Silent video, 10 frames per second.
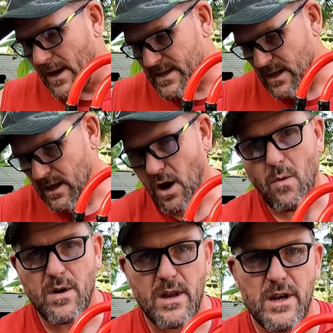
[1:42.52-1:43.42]
Basically
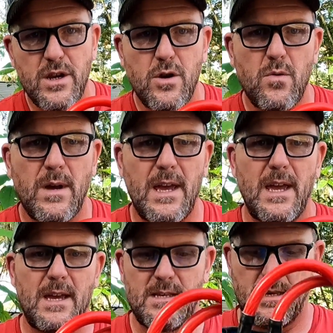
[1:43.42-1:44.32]
all we're going to do
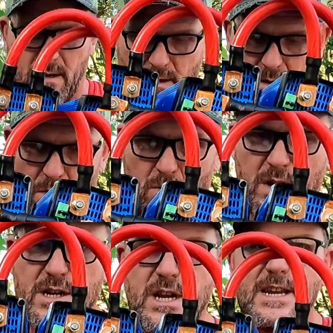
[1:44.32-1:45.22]
is we're
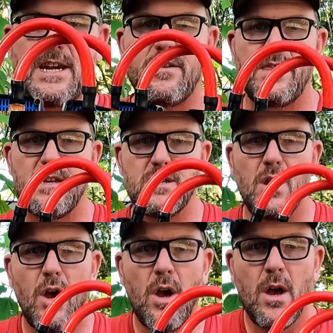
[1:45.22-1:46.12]
going to change out this
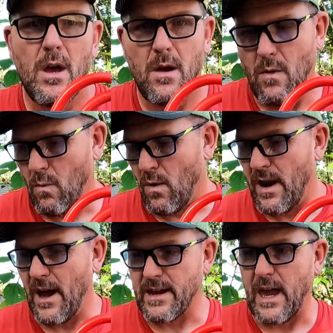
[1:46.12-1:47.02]

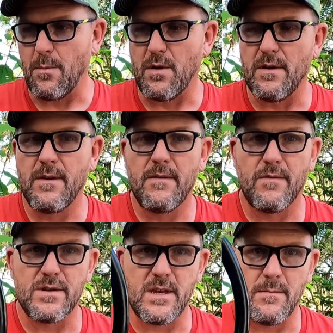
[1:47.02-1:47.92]
one-aught cable
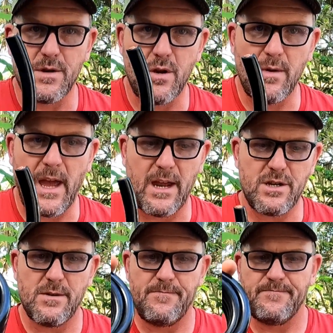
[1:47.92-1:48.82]
for some two
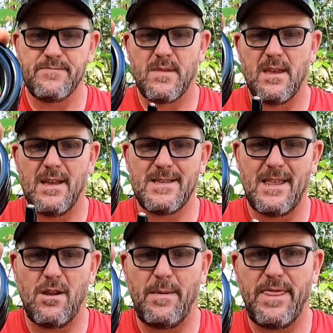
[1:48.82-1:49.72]
gauge. It's a
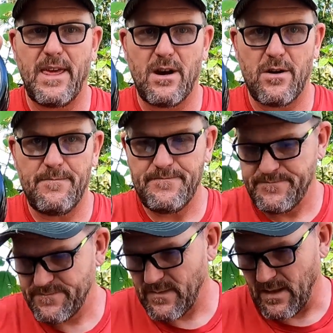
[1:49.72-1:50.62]
little bit thinner, a
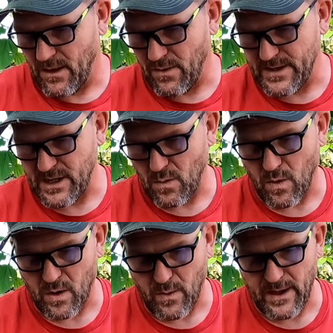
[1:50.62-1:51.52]
little easier to
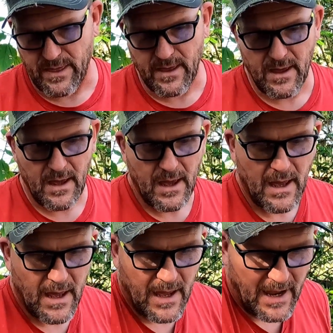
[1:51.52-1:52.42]
work with,
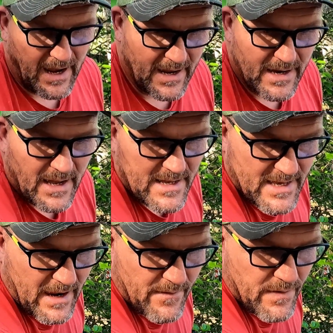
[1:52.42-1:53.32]
and
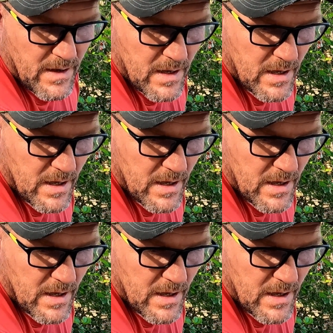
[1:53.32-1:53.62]
instead of